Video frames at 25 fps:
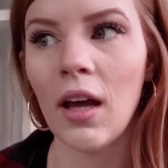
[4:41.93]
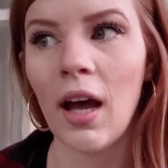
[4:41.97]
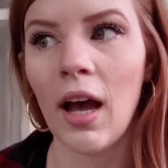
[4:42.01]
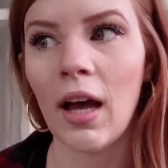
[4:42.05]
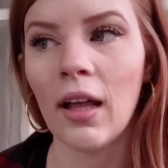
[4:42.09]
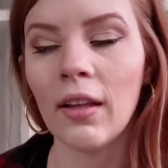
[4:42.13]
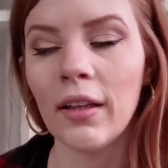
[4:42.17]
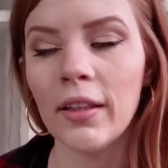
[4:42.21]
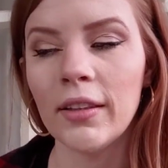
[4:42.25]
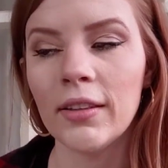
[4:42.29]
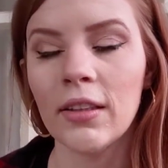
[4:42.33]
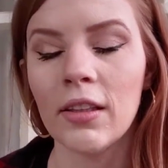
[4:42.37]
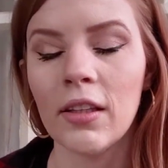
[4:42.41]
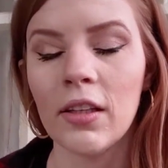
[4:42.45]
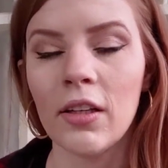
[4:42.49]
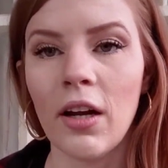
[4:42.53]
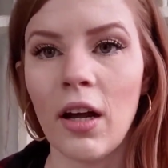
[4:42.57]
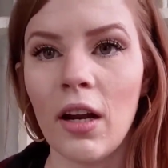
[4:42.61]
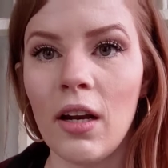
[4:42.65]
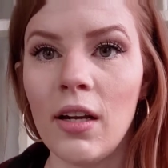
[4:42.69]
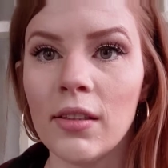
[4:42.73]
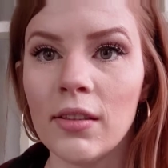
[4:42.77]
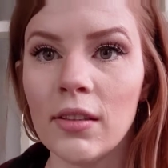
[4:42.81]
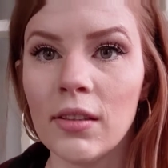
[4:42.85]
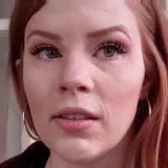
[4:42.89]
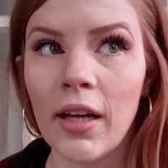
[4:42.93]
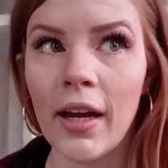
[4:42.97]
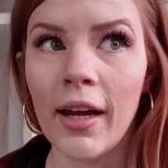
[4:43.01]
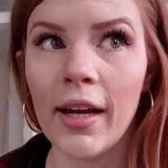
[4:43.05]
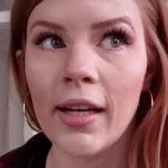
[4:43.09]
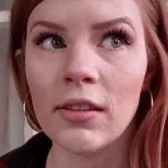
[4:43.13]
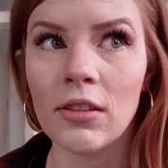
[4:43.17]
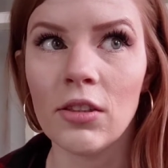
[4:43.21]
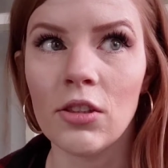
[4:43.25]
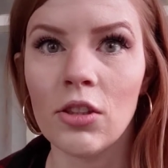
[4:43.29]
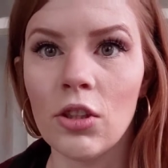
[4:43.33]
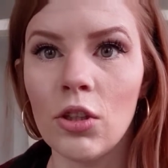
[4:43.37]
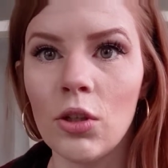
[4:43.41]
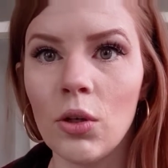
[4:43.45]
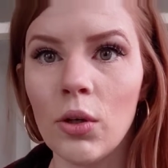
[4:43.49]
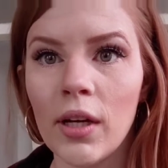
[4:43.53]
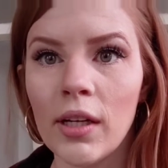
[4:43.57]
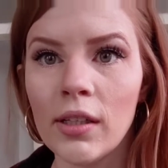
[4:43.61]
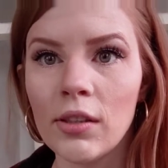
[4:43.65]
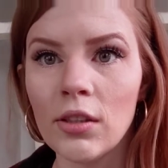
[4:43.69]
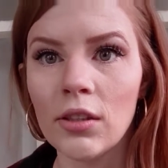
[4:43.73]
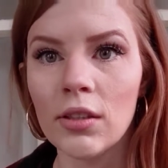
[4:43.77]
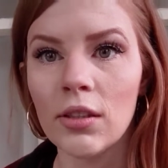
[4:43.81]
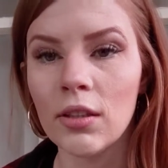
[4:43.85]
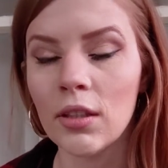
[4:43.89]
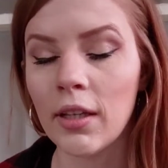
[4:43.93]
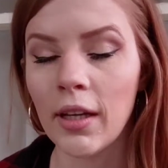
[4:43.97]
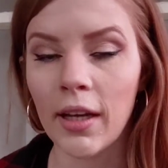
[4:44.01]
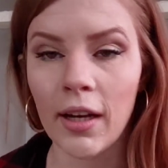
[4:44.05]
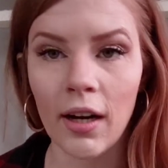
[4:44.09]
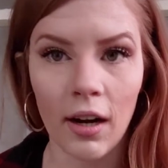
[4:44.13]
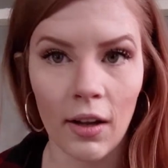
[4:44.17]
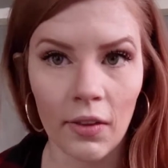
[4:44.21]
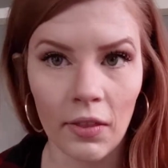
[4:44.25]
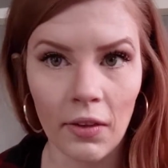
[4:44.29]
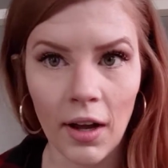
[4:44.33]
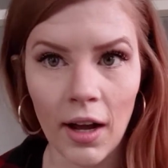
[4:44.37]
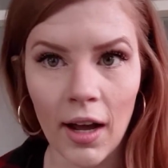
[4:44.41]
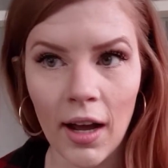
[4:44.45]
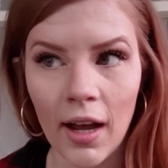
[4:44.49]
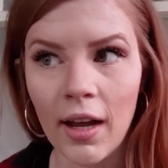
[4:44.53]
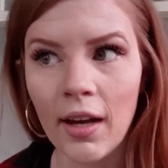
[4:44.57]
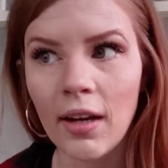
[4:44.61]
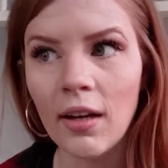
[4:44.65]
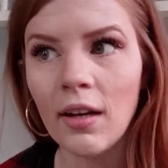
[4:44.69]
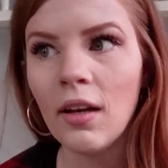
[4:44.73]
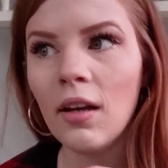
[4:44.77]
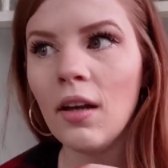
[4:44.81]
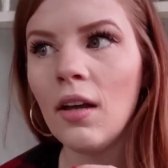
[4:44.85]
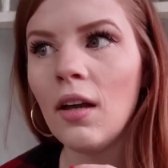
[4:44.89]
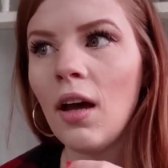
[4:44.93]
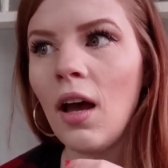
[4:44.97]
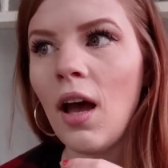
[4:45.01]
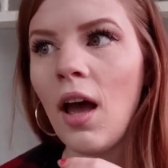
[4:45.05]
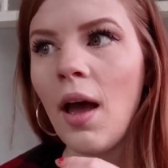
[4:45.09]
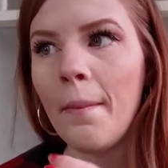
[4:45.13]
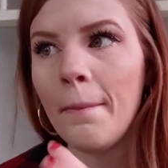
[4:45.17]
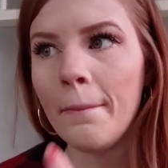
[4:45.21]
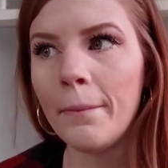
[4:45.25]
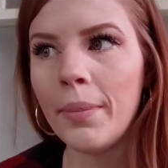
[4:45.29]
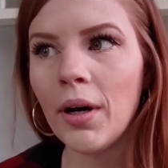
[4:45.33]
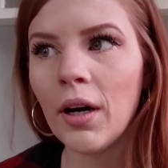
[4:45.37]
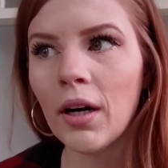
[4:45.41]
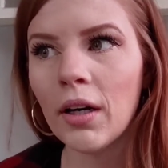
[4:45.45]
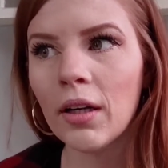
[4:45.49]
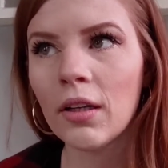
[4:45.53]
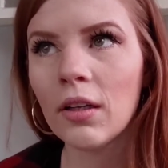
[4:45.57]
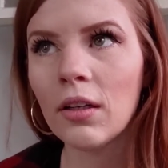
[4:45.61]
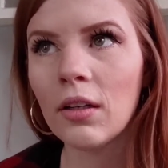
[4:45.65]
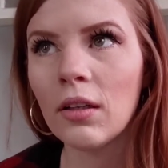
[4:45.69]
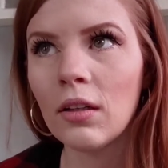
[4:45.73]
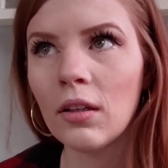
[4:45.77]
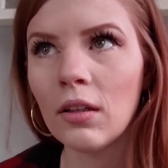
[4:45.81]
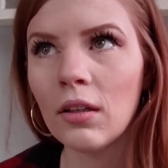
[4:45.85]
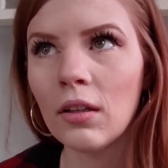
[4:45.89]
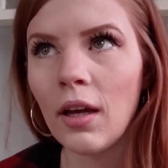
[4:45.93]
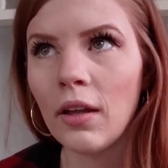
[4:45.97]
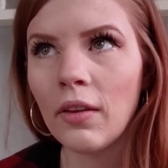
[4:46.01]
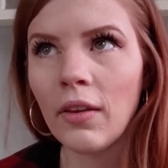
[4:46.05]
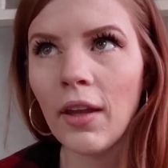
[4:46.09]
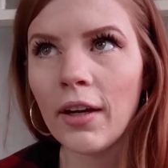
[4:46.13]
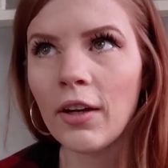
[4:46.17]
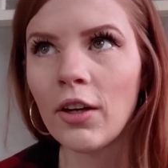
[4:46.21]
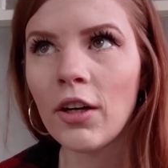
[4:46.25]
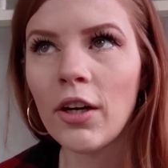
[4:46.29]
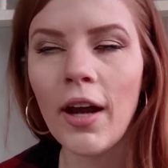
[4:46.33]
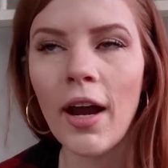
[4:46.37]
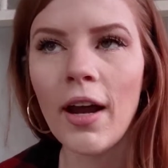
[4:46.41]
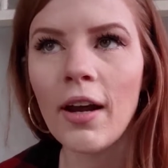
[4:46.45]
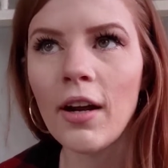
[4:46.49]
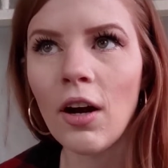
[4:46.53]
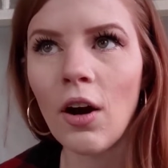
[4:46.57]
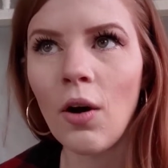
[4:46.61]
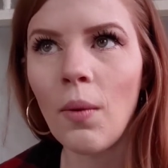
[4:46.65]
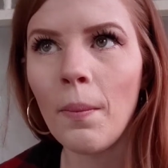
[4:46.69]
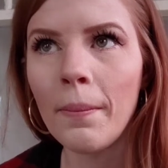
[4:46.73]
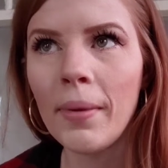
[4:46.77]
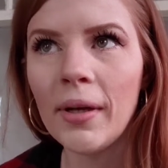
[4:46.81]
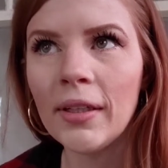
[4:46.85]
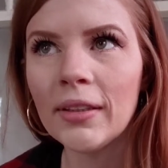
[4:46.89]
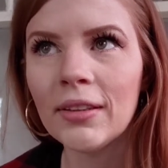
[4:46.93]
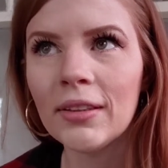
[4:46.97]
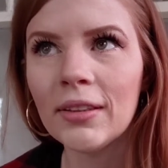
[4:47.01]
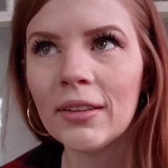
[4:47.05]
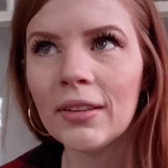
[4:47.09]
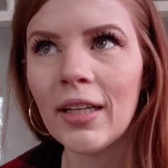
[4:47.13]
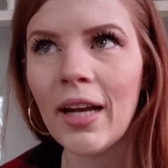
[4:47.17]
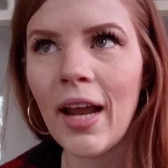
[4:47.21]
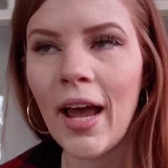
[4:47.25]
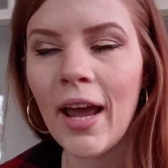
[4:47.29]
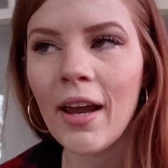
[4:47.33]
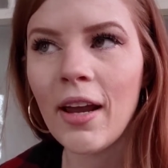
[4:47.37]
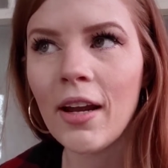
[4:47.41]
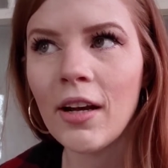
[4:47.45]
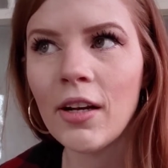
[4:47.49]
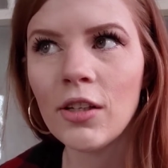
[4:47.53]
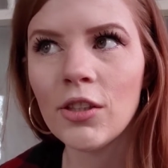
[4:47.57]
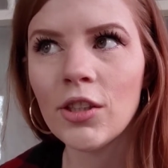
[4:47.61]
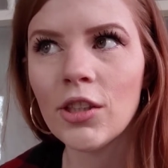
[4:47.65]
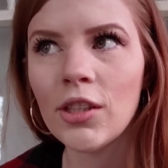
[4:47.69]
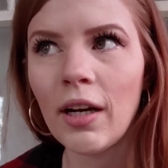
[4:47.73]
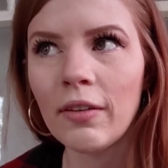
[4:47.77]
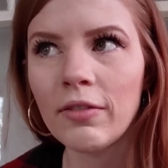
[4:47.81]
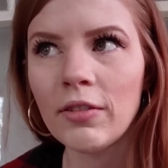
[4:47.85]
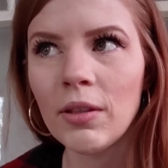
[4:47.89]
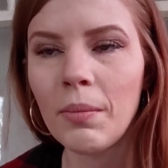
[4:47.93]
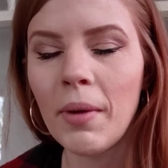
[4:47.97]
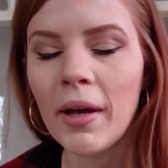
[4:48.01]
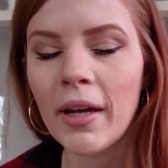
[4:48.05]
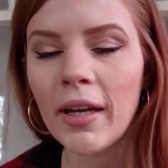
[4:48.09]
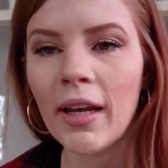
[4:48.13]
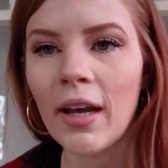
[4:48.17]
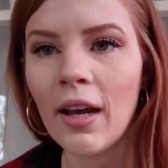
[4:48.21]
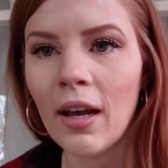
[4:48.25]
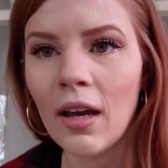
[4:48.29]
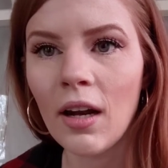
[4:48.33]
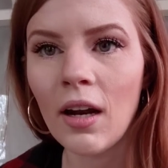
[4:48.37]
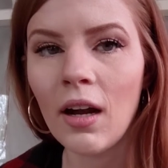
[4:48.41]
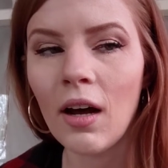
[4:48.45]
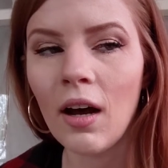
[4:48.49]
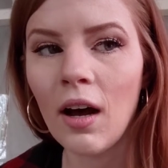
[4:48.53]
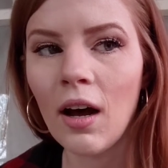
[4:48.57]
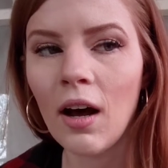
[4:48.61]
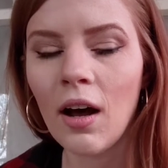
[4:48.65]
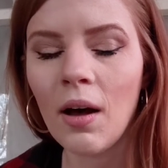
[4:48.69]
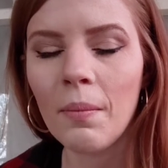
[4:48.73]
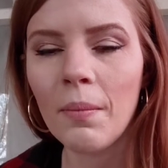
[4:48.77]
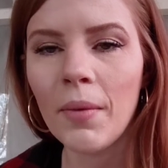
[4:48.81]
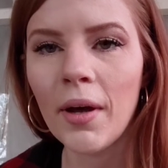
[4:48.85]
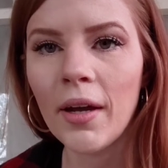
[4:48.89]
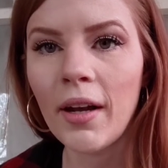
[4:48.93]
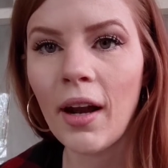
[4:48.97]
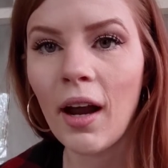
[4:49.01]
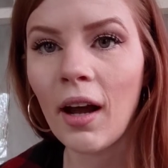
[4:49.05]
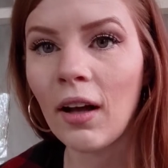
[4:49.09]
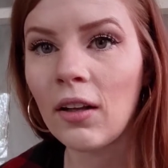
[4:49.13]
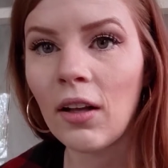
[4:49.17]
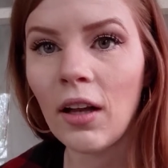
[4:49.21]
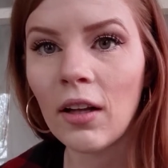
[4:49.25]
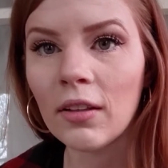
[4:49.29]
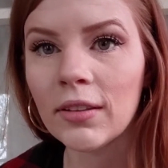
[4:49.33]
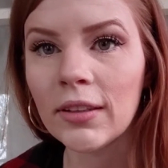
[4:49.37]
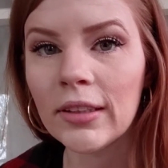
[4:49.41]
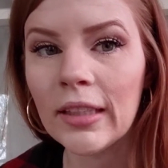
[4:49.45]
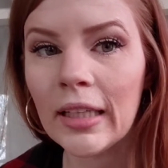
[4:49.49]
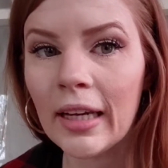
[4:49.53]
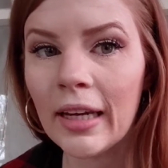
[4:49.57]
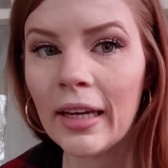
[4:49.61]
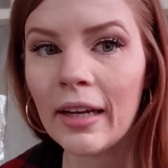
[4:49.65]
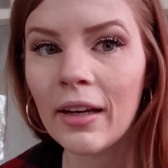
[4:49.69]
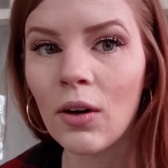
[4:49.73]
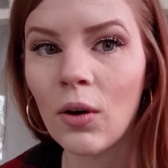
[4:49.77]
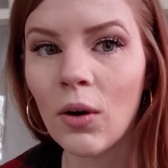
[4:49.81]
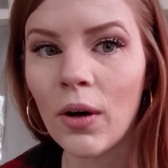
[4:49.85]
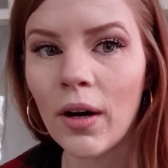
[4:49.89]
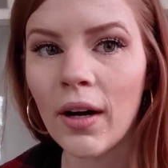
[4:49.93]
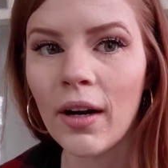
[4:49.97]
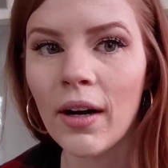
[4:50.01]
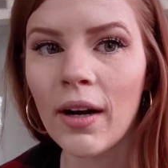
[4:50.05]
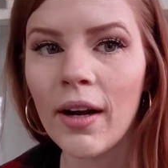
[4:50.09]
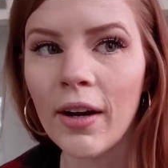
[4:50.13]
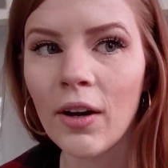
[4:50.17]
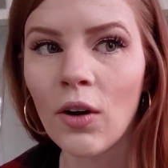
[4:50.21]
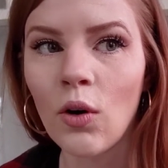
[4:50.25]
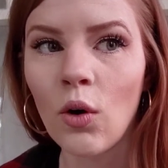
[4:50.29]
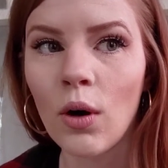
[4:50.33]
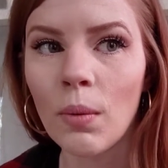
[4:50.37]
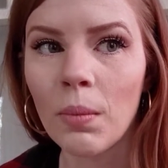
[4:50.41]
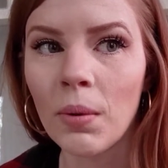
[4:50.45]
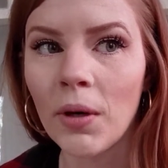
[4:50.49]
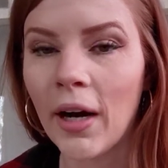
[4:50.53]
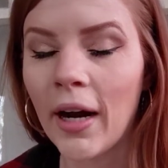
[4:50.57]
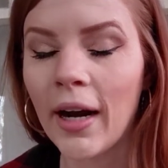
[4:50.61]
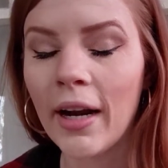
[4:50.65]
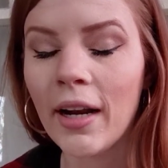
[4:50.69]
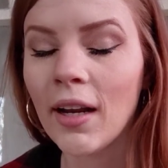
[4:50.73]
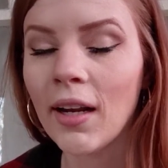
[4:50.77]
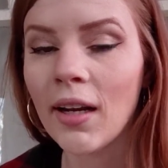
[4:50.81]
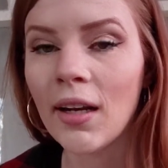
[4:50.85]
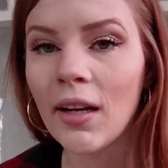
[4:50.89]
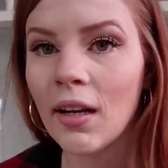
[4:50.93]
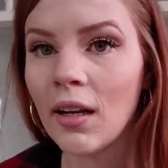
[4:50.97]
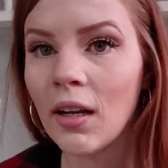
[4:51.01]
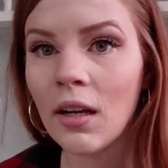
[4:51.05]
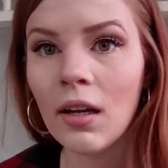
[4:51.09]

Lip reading: at least in the United States, you can just get online and book and like create your own business today, and you just have to make it an LLC or incorporated,